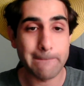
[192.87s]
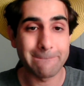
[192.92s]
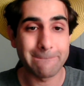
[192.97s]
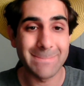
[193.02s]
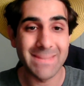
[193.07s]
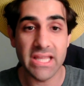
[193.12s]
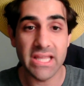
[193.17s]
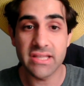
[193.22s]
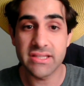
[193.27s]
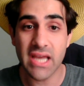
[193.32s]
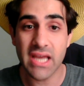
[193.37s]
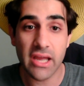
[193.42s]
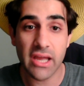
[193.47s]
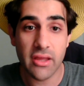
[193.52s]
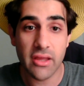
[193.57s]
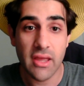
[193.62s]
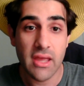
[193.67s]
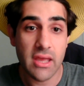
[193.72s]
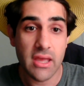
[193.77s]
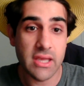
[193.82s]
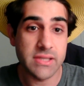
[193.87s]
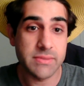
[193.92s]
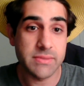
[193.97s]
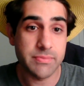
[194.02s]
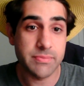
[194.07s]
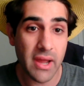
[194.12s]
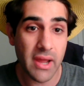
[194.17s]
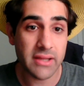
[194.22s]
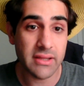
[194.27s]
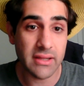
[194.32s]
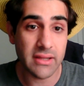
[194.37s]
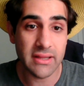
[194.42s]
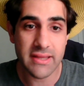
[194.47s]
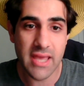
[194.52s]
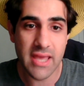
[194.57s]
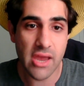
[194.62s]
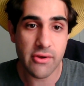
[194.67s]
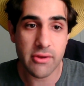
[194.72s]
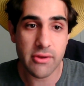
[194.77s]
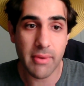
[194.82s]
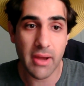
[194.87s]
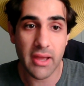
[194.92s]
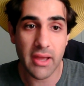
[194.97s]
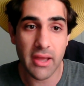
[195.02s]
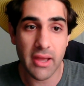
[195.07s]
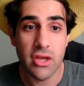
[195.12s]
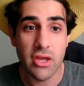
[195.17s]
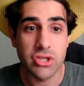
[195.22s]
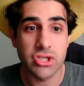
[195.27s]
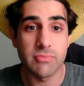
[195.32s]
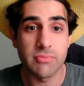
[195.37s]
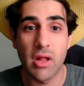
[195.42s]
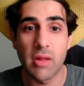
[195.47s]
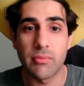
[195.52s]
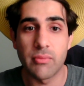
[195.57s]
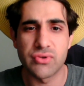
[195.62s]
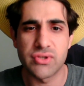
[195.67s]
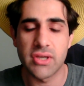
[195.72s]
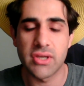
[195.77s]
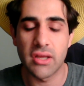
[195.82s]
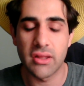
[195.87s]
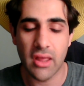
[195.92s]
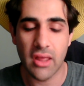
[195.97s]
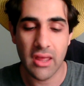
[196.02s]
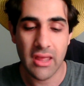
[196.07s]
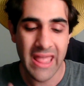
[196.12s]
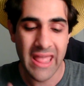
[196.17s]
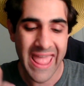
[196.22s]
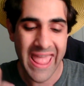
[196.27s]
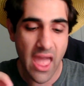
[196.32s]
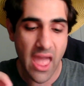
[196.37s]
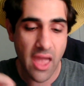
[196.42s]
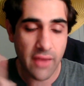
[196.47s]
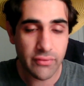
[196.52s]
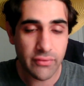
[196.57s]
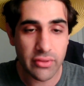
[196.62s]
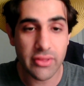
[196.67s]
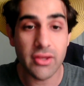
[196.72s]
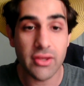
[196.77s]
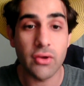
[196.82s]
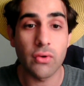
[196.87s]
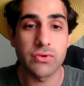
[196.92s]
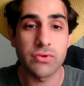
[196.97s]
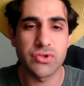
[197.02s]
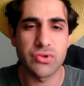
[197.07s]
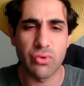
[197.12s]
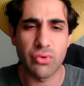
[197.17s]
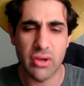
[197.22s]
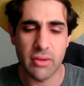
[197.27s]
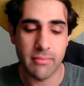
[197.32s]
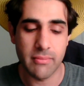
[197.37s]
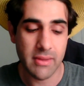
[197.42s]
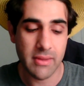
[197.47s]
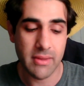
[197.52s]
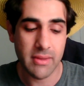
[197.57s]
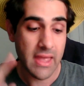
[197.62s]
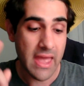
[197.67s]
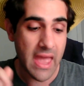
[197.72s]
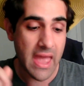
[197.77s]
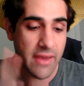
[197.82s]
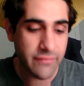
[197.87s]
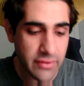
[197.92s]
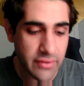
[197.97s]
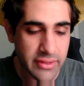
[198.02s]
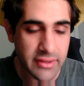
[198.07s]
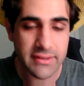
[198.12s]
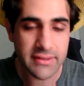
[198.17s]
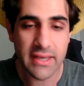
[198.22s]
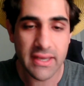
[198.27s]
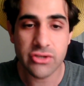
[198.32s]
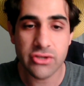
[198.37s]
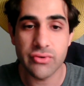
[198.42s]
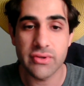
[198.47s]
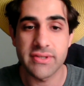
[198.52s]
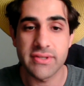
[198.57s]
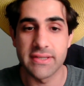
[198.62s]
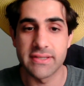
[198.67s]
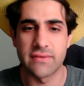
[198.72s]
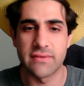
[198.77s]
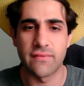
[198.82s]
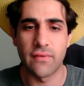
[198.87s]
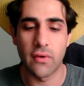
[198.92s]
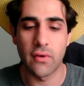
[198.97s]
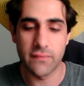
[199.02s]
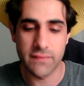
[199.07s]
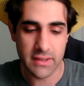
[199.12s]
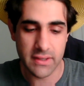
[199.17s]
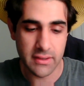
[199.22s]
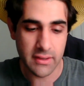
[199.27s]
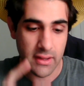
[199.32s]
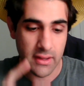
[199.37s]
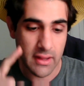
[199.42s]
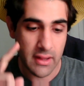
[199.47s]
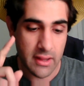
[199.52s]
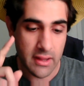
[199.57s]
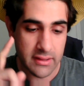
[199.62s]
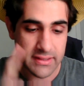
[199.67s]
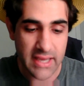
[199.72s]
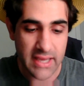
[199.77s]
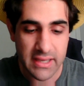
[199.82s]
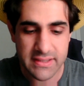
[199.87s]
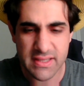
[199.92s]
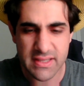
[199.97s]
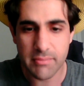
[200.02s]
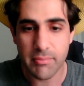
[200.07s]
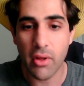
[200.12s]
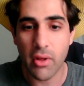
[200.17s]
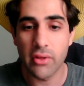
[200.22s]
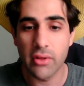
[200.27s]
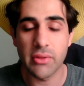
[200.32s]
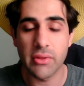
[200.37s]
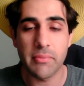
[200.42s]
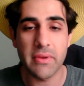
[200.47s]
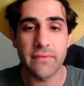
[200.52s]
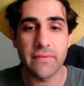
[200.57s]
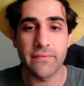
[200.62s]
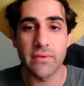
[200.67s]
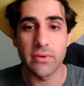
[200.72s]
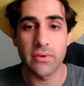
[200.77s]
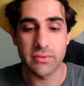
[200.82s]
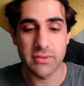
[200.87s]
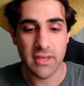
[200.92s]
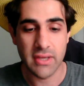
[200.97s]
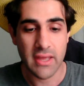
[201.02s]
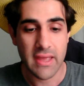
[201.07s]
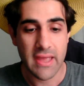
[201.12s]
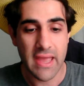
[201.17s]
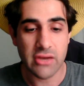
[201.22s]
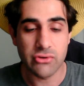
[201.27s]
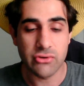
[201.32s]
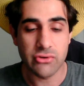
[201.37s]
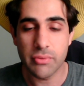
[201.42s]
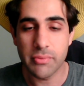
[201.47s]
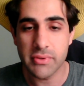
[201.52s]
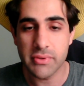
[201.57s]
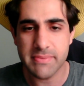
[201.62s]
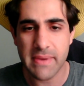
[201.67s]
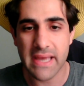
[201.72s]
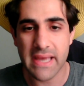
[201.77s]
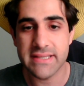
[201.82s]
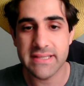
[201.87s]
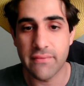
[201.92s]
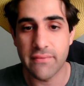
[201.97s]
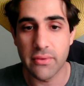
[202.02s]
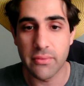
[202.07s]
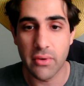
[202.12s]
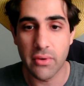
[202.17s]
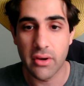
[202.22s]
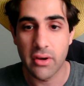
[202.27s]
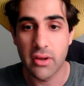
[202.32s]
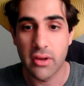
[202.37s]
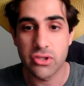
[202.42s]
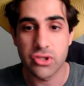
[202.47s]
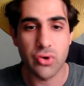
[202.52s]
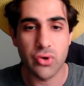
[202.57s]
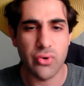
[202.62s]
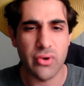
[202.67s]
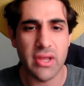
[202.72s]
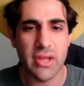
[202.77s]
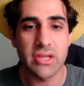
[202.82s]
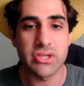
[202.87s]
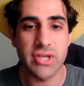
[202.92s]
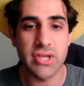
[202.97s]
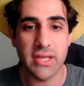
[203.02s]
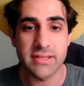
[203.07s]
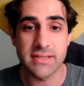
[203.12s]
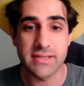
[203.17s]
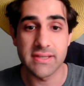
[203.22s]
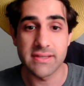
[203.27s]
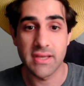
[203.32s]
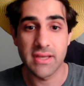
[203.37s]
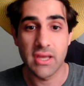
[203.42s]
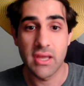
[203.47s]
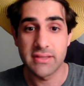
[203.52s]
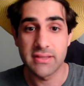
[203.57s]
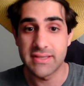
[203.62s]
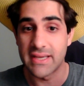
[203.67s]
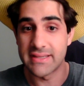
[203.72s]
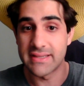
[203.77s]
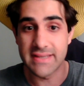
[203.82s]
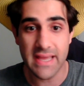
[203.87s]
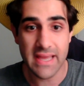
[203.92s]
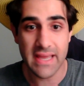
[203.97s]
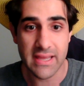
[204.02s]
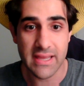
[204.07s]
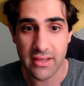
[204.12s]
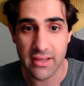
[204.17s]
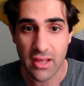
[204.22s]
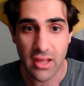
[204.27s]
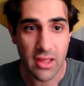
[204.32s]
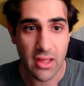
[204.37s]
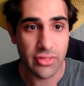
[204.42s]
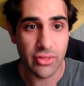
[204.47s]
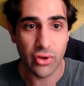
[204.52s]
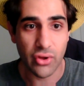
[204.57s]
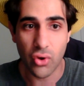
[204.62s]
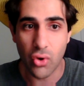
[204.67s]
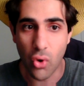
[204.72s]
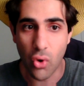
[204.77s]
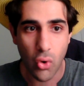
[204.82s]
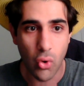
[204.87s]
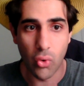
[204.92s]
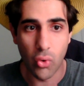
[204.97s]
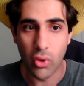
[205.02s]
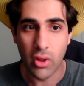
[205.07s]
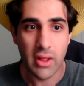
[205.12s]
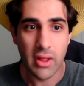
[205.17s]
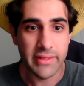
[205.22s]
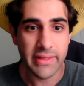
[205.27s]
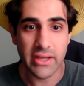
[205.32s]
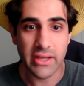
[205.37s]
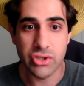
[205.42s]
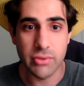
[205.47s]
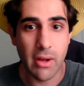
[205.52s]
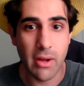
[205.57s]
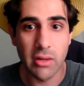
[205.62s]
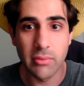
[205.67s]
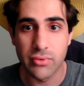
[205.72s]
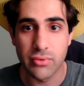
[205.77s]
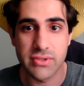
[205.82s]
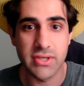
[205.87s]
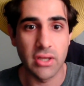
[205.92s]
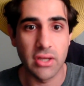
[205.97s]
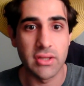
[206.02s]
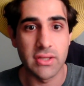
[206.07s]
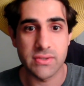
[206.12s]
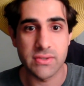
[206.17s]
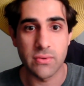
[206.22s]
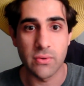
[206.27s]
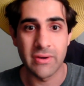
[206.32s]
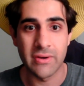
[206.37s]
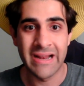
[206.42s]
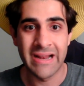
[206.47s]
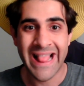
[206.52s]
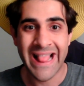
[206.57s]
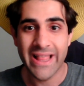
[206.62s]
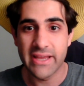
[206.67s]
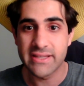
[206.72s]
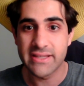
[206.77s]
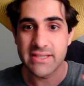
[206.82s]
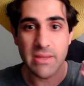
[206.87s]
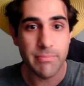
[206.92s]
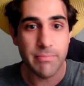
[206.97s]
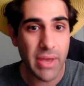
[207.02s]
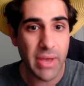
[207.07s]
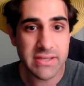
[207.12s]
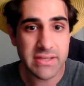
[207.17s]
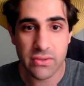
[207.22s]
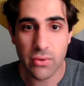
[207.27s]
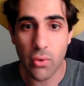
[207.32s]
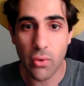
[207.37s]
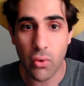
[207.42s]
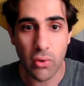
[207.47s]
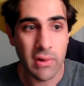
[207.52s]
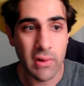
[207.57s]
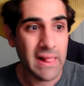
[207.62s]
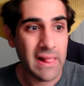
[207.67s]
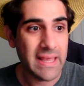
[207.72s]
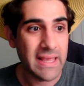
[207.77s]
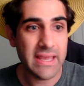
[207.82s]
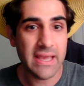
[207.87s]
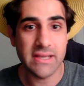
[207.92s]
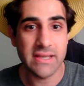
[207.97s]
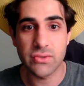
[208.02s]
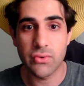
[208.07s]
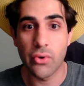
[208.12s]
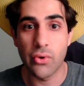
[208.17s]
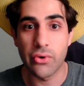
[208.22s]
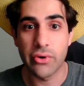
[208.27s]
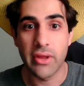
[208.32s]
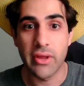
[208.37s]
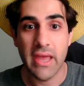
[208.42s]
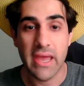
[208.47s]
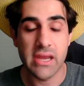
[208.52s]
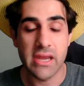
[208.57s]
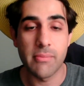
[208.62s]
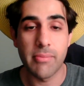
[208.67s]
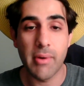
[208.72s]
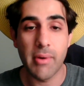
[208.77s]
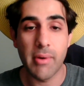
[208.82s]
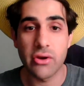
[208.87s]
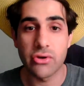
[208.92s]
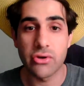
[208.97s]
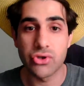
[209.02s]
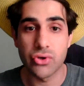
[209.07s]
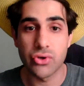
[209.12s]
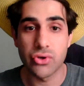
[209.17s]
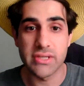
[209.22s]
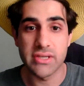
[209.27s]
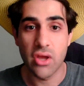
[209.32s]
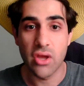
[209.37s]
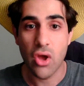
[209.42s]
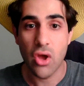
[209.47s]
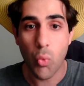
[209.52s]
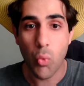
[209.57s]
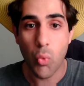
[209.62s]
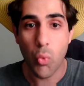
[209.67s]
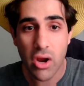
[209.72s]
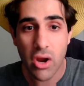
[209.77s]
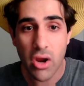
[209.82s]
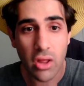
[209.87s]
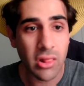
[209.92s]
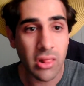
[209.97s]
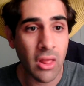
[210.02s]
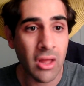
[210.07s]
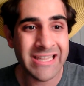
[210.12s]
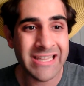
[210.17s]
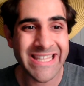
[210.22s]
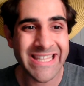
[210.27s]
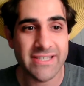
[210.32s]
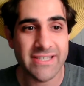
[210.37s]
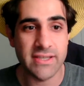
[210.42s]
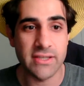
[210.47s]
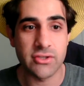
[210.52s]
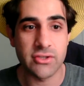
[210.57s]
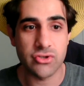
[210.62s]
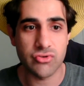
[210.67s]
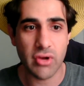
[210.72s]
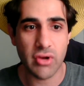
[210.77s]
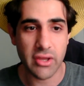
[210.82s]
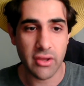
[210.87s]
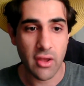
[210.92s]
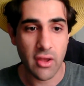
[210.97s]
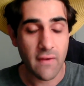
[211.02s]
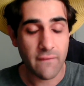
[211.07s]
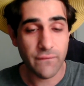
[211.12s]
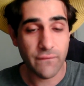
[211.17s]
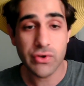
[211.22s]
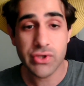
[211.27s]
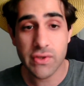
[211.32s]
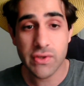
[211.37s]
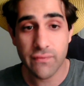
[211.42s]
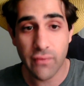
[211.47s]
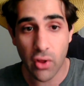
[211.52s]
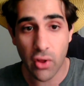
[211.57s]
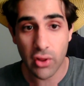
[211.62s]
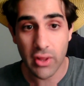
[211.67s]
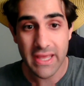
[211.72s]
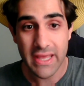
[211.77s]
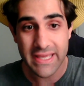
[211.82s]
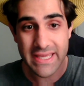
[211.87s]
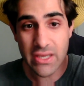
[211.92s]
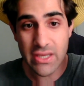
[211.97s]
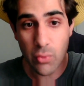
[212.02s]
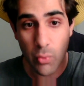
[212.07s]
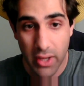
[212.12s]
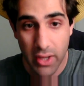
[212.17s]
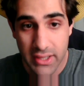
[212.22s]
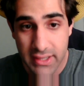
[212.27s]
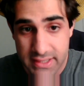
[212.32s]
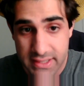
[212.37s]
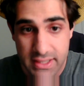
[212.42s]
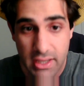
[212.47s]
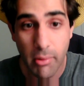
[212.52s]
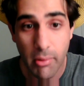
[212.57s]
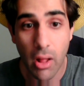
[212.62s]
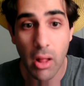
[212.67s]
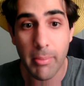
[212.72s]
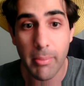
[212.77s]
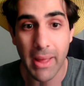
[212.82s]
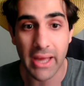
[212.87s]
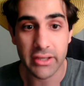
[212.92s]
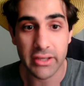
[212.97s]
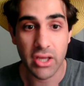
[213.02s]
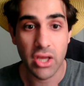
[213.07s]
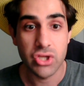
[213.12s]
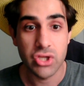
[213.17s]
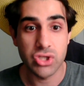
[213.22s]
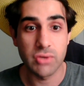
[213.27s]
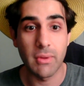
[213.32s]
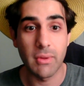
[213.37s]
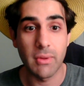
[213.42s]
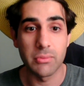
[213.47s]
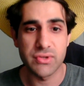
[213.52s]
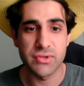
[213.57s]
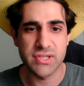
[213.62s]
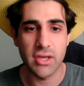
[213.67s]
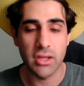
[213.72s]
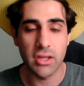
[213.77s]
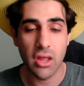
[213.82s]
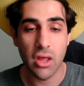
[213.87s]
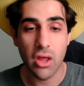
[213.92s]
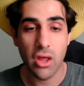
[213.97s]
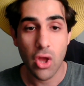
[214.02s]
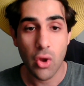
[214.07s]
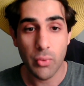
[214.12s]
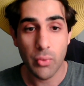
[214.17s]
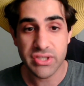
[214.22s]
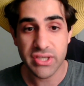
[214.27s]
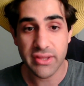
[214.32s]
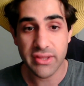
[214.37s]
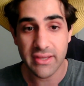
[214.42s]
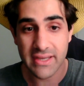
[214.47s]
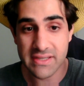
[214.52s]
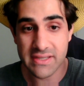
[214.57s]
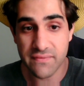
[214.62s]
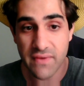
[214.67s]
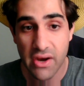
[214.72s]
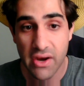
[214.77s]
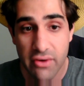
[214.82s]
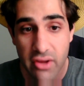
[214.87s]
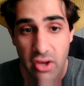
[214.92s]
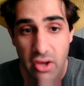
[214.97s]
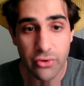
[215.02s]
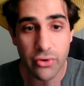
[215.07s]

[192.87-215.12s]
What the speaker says: the attack is practically carried by Jamal Musiala. Everything goes through him. Everything dangerous he's involved in. Takes the ball in the midfield and dribbles past everyone to create chances. Today, the goal that Jamal Musiala scored, it's the best goal he has scored in a Bayern jersey. What a long distance strike. First of all, he wins the ball back, Jamal Musiala, which I think is a very